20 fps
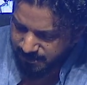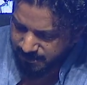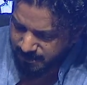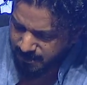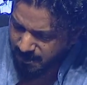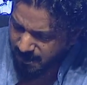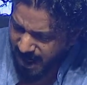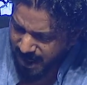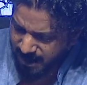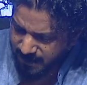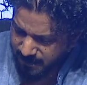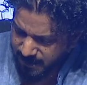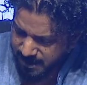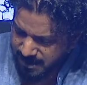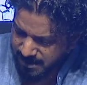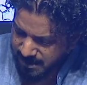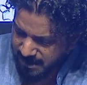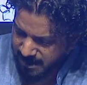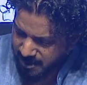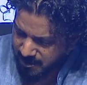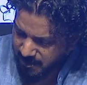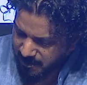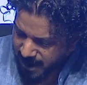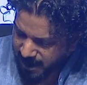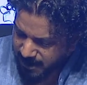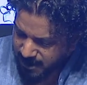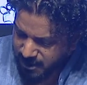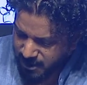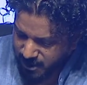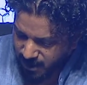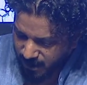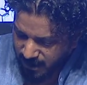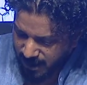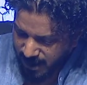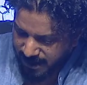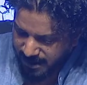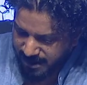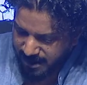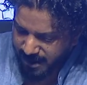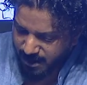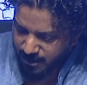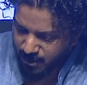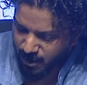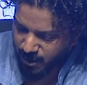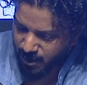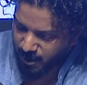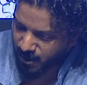man was made so that he would